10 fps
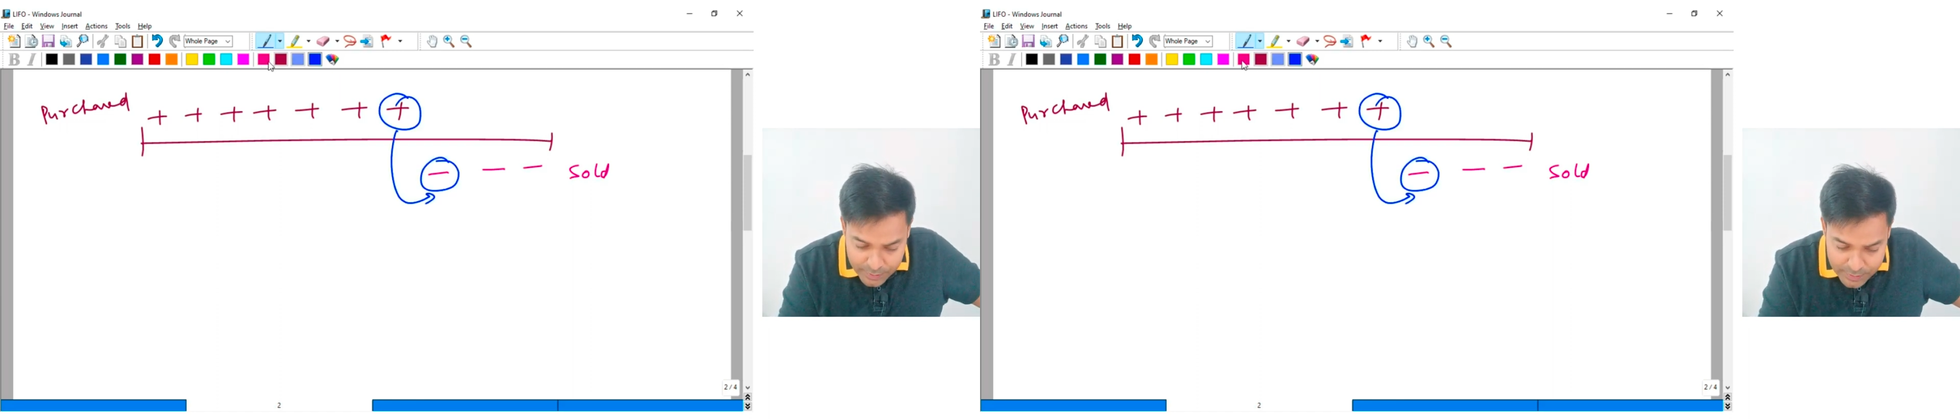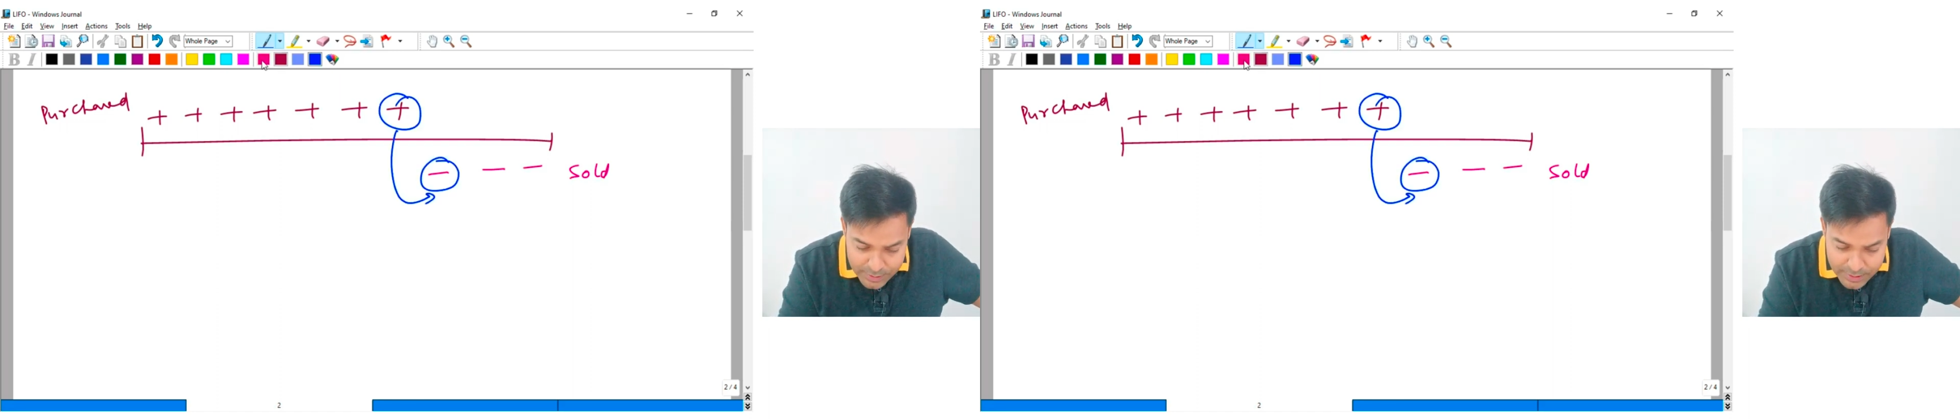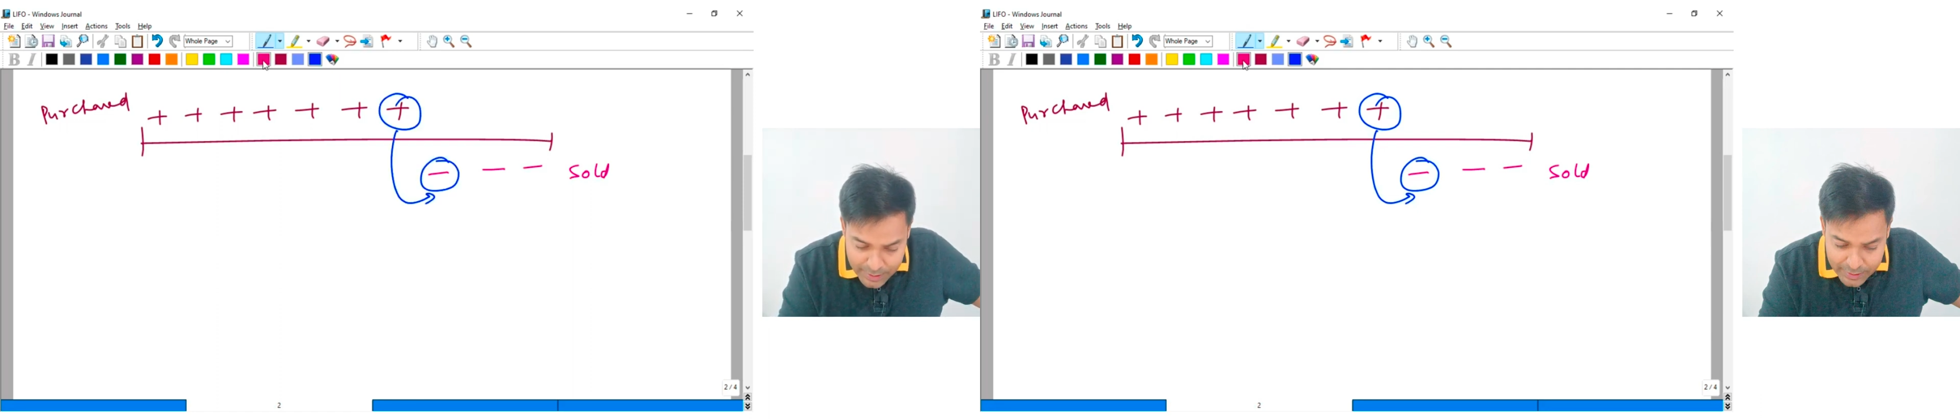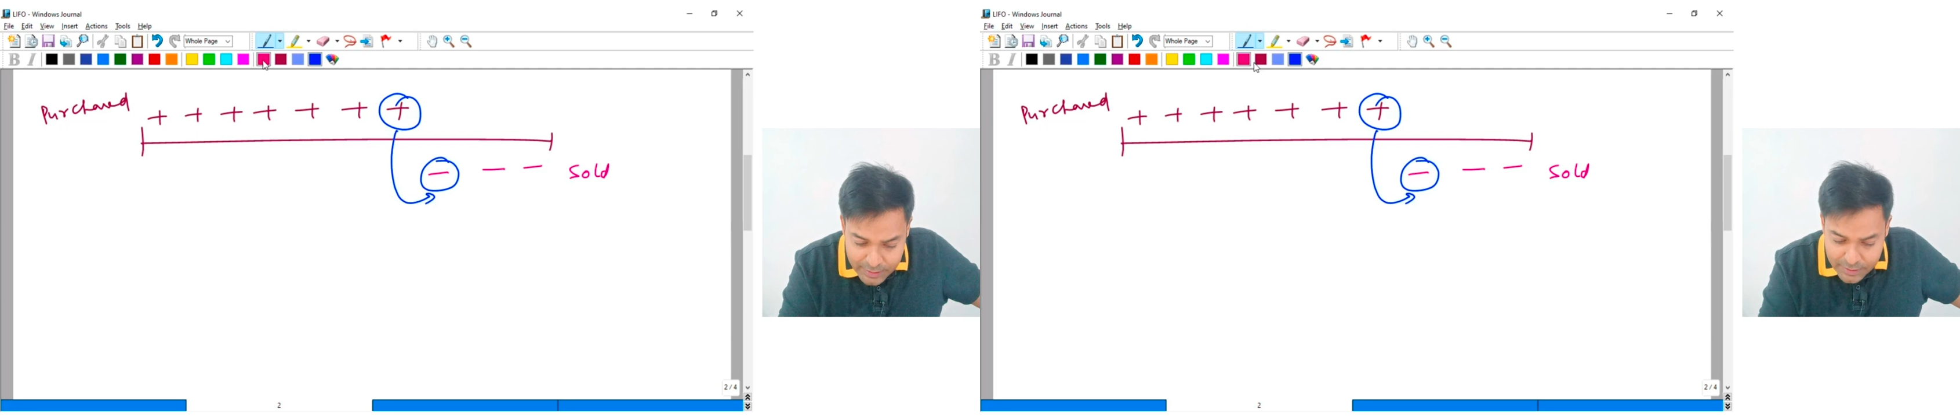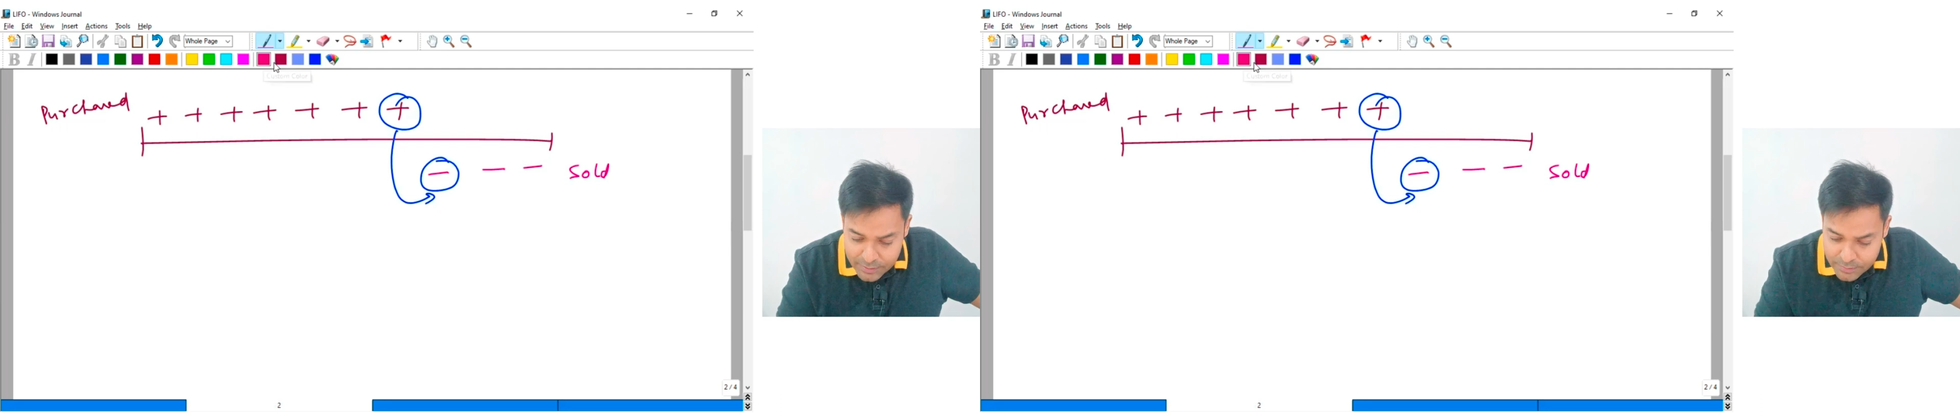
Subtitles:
second